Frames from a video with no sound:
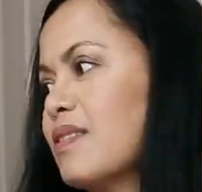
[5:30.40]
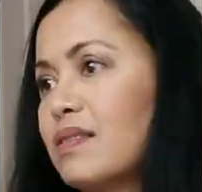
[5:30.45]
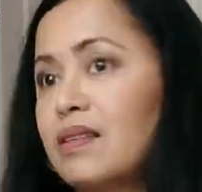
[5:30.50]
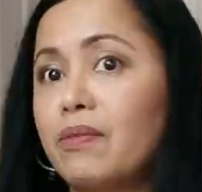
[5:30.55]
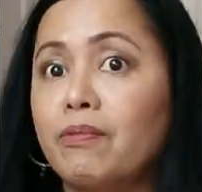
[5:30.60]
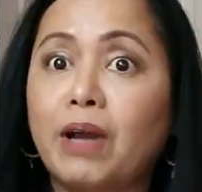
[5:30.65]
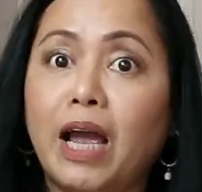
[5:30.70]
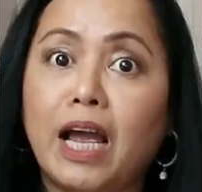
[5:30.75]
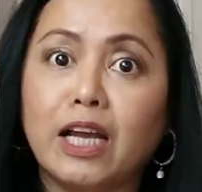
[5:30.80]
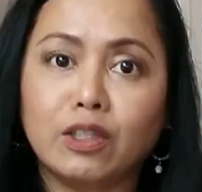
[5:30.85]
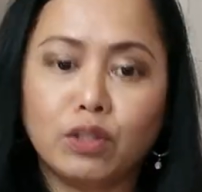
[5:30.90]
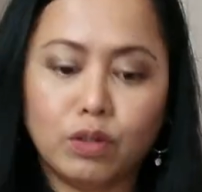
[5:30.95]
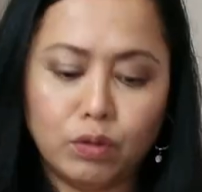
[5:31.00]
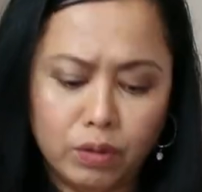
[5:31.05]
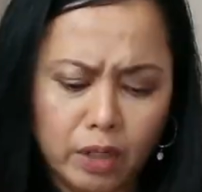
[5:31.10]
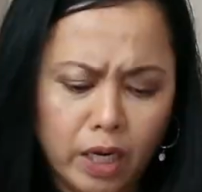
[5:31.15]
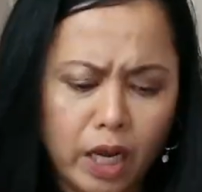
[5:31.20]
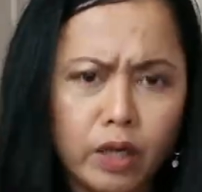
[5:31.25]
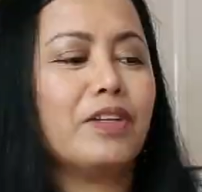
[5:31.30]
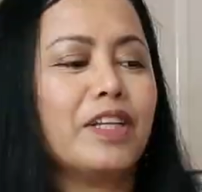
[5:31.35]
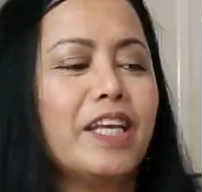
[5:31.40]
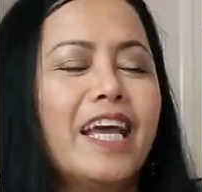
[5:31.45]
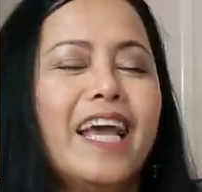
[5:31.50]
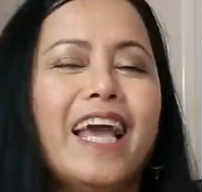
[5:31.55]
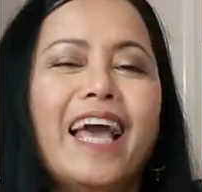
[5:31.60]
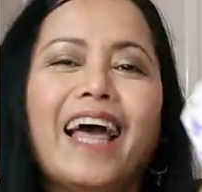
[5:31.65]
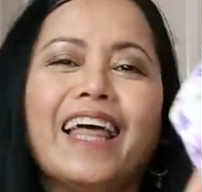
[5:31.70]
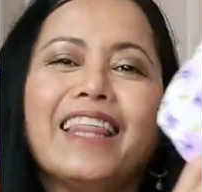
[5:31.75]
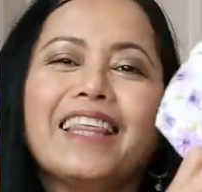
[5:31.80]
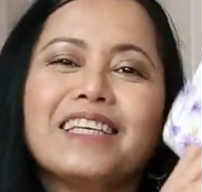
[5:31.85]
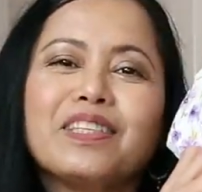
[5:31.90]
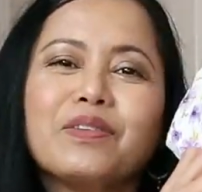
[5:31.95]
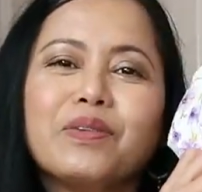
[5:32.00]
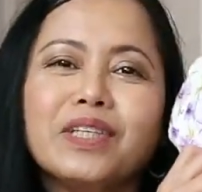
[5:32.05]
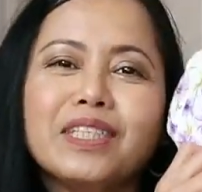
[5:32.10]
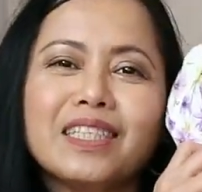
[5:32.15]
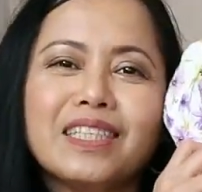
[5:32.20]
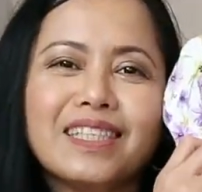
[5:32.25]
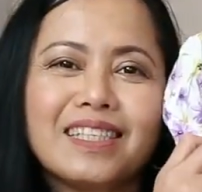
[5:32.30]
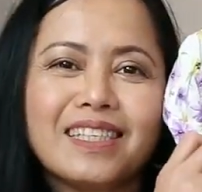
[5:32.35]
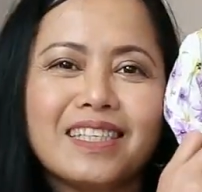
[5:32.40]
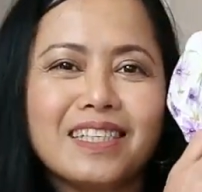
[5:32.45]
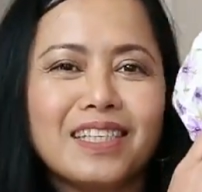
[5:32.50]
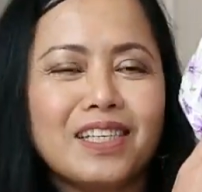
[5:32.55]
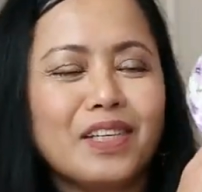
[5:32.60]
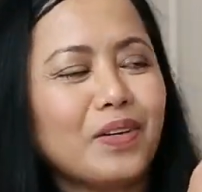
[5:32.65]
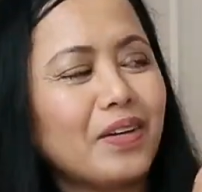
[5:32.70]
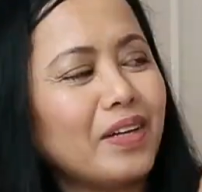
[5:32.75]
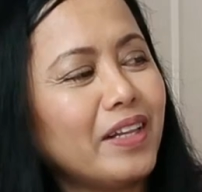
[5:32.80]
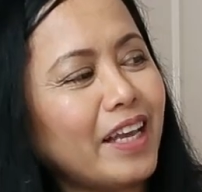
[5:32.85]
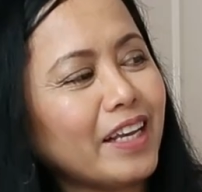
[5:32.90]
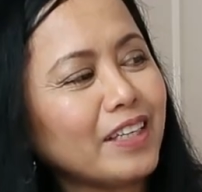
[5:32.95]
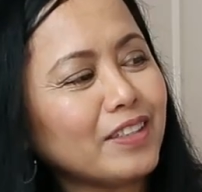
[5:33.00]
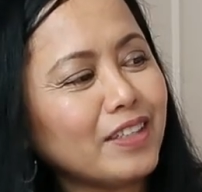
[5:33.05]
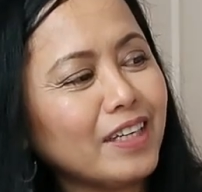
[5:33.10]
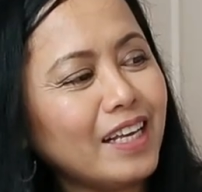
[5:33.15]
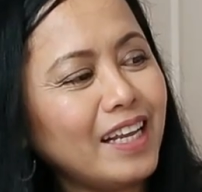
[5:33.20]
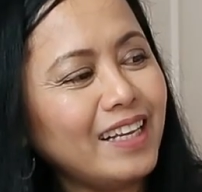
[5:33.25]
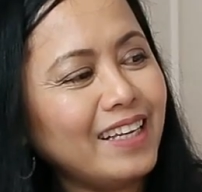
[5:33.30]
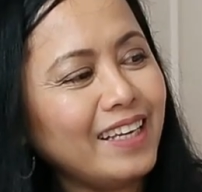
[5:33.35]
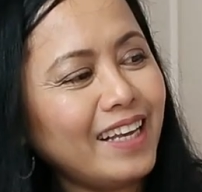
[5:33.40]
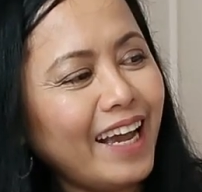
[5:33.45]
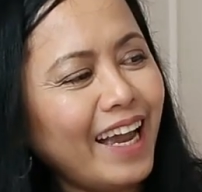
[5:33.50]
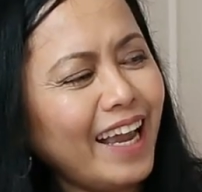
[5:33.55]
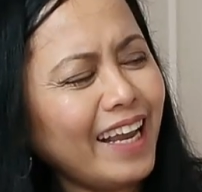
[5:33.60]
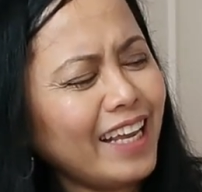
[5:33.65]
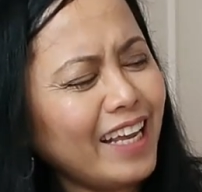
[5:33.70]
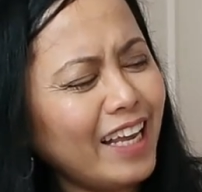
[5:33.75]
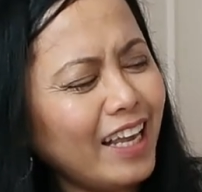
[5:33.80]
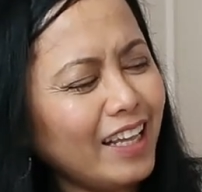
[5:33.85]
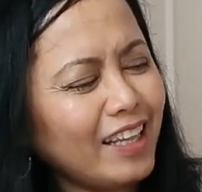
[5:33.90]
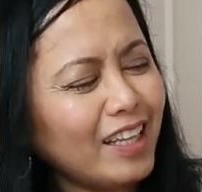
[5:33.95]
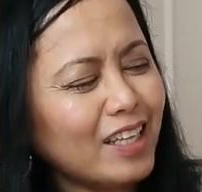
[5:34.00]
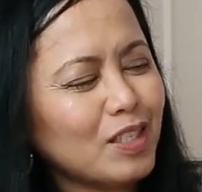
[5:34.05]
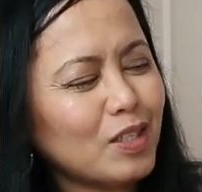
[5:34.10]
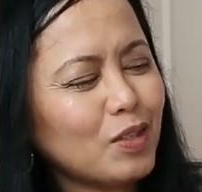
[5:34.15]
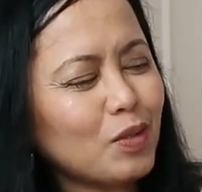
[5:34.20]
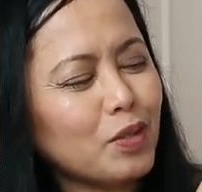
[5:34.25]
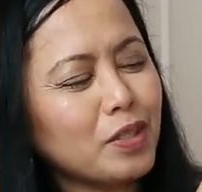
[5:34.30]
the fashion. And this one, this is a new collection. I like it. It's so